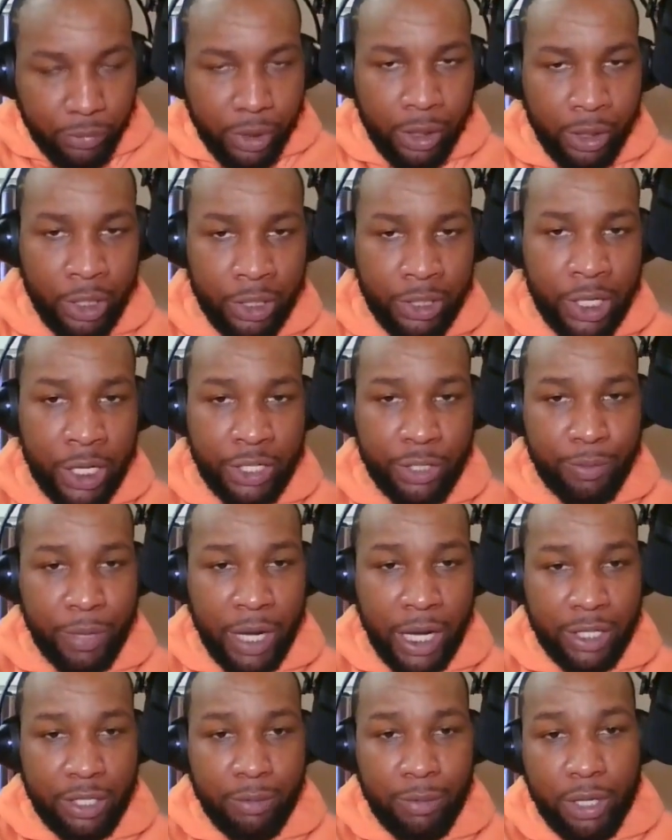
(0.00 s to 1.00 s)
the Texas
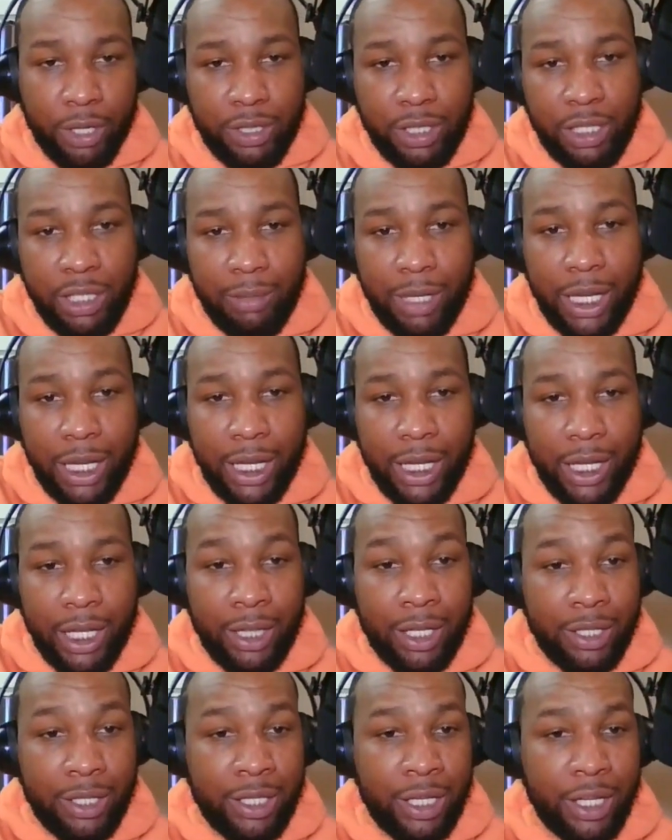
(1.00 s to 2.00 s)
basketball team and
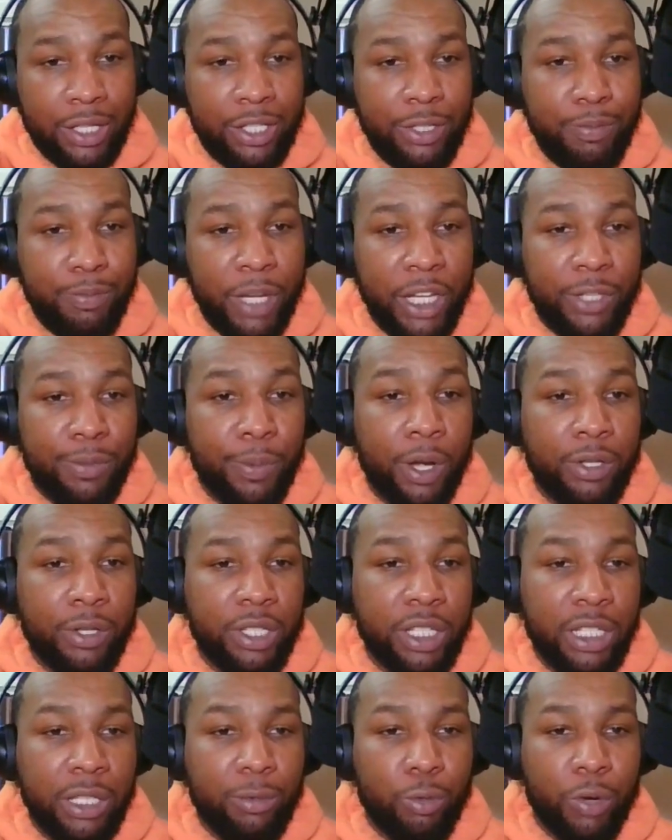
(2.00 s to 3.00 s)
the Texas baseball team.